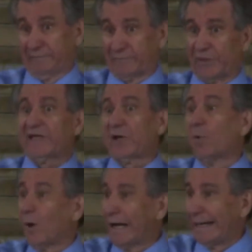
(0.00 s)

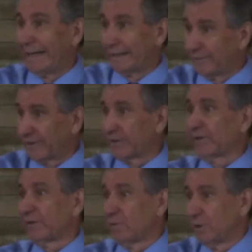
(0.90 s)
wine, and they're going
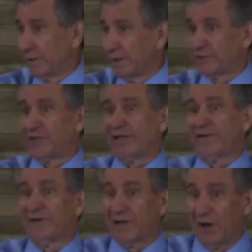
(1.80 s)
to go attend
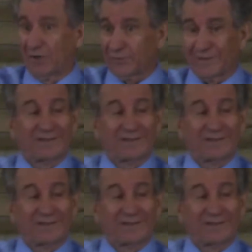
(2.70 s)
to the altar,